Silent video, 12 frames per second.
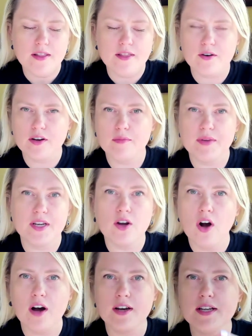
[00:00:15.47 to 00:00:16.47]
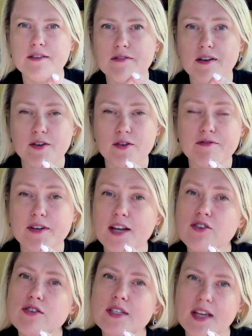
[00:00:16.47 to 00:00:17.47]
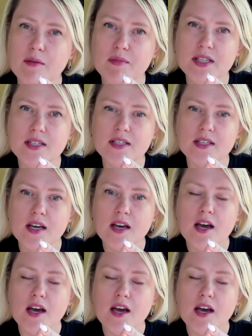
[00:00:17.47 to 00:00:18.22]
There could be an audit of your financial statements,